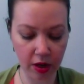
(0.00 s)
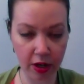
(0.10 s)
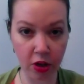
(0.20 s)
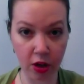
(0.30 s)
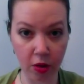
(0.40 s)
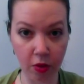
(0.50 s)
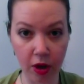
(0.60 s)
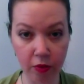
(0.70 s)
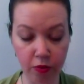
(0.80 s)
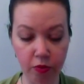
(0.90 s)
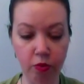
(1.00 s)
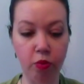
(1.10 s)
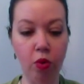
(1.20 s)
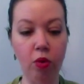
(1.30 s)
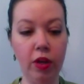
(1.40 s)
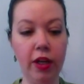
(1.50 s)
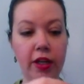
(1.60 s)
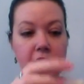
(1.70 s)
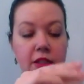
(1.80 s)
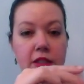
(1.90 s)
And you're going to want to roll it
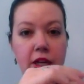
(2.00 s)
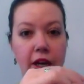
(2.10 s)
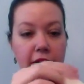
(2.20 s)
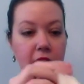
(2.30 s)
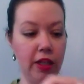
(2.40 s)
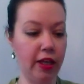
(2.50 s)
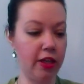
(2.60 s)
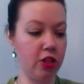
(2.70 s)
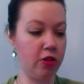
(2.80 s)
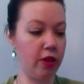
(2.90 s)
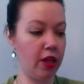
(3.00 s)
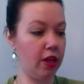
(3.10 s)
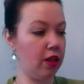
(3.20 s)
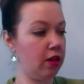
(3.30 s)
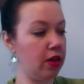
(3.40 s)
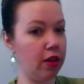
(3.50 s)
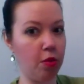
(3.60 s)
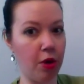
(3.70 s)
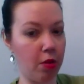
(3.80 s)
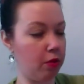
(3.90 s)
as tightly as you can in the
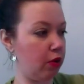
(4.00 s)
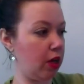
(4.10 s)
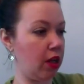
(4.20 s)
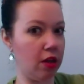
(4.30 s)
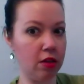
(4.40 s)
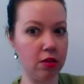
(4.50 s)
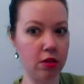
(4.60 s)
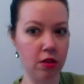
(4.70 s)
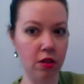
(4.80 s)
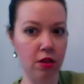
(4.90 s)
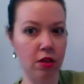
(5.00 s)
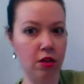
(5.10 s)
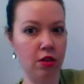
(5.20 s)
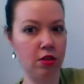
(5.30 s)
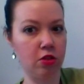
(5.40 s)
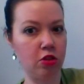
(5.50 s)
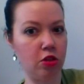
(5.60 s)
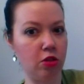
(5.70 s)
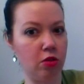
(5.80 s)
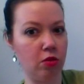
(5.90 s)
palm of your hand
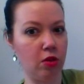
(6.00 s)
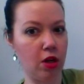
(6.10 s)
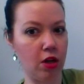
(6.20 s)
to